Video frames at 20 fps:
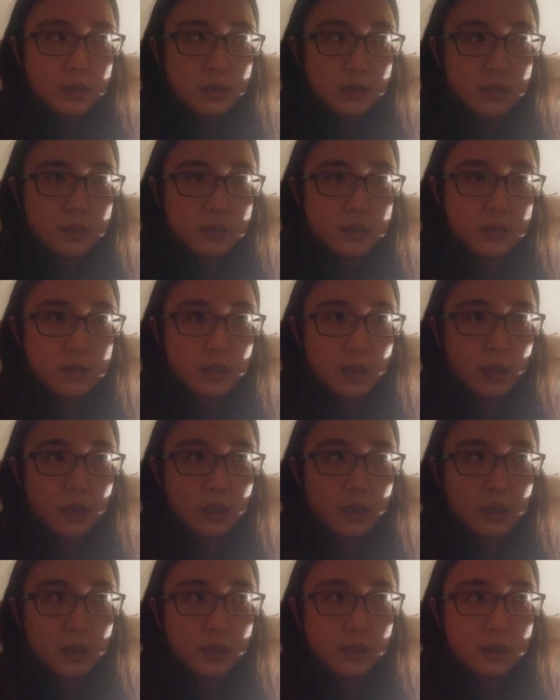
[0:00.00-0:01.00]

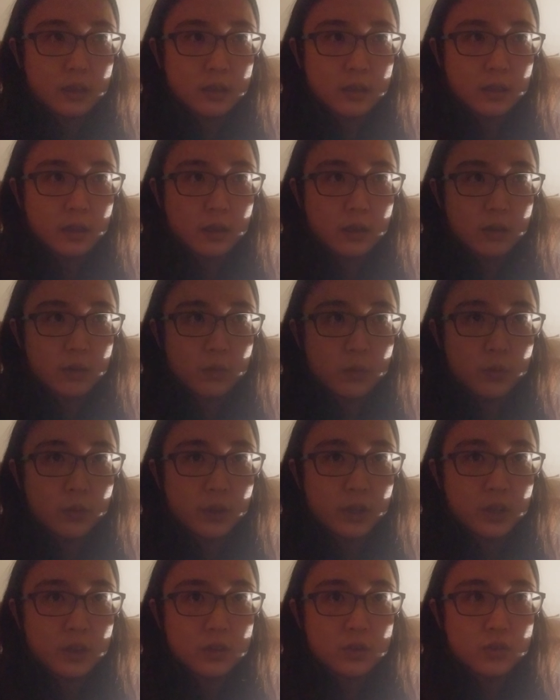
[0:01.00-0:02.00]
saying that
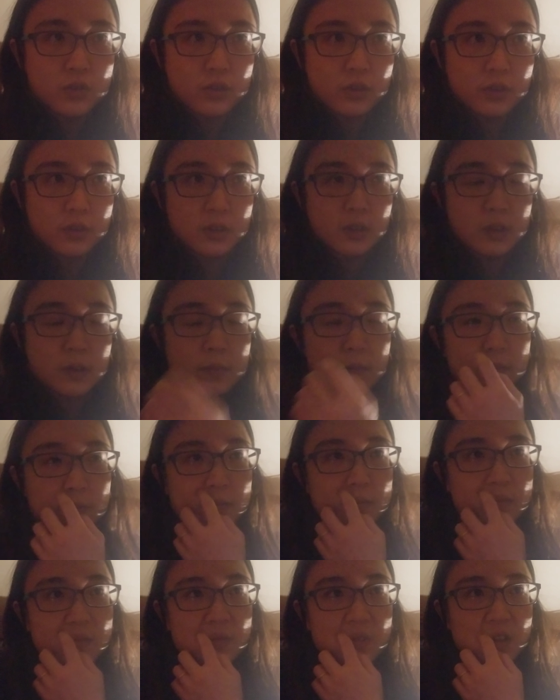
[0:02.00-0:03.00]

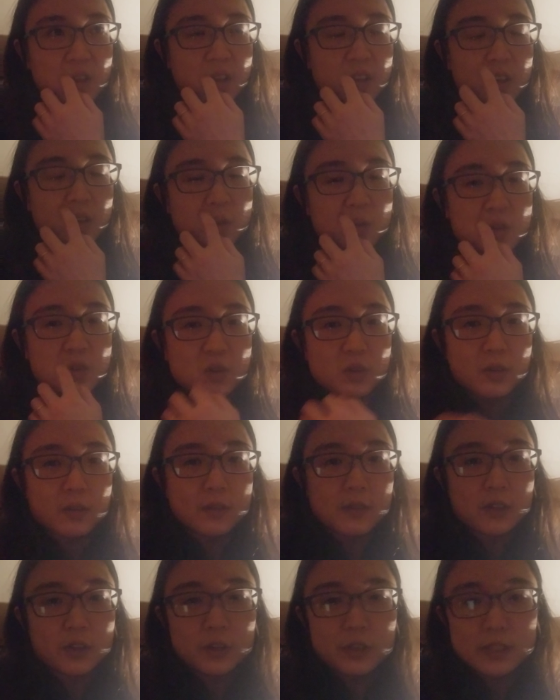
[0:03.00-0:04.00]
I think we should have
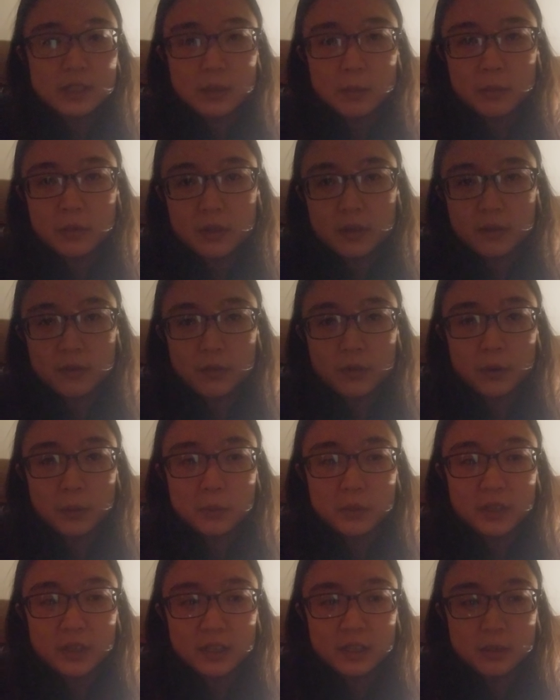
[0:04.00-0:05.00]
learned something from
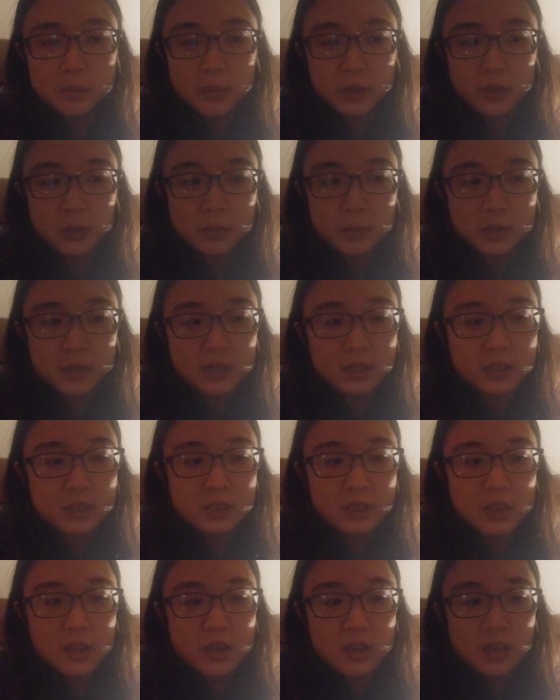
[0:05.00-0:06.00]
the experiments
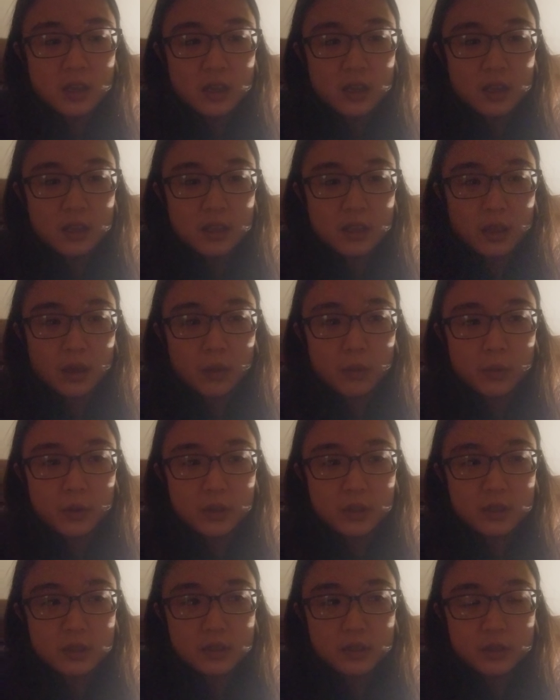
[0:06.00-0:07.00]
that
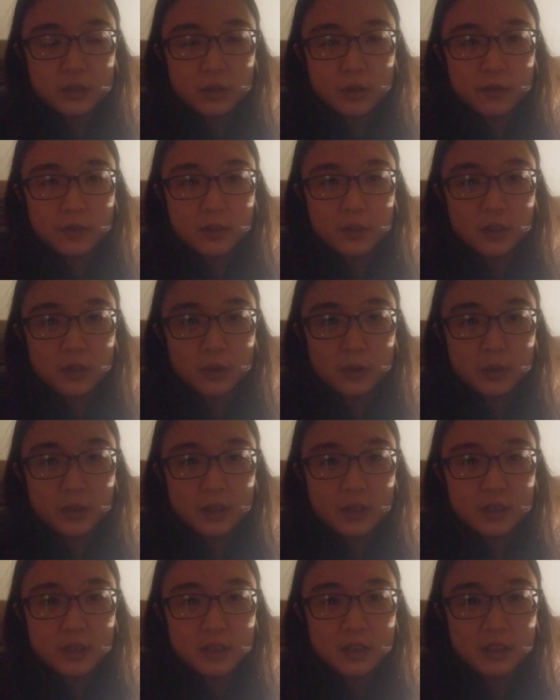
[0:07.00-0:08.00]
was the Soviet
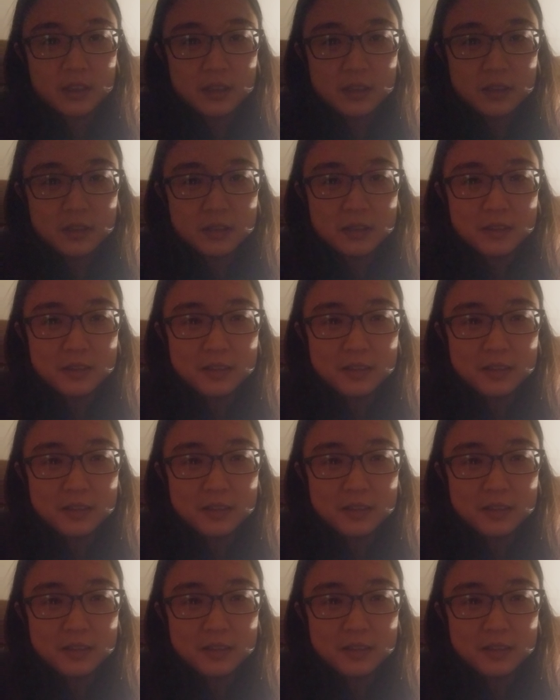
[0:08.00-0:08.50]
Union and